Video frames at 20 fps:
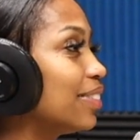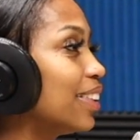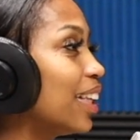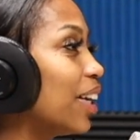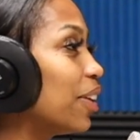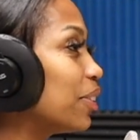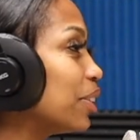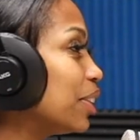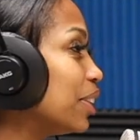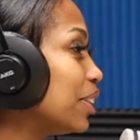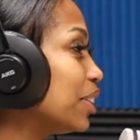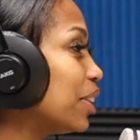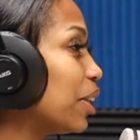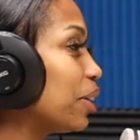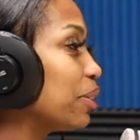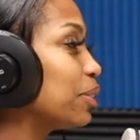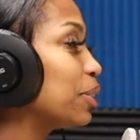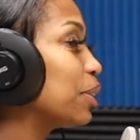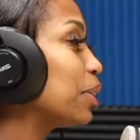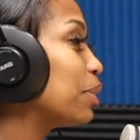
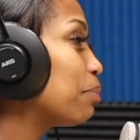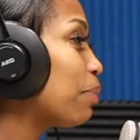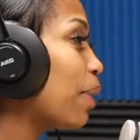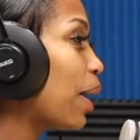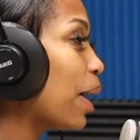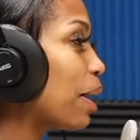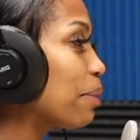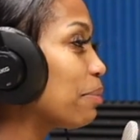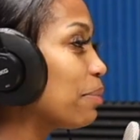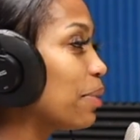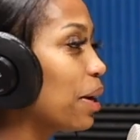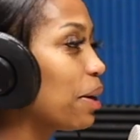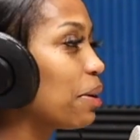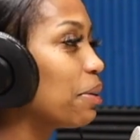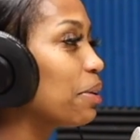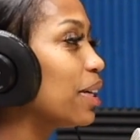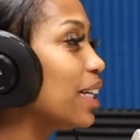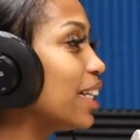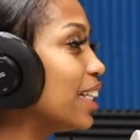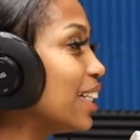Don't drink pop.
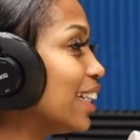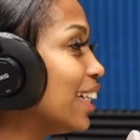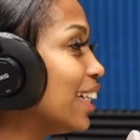Don't eat.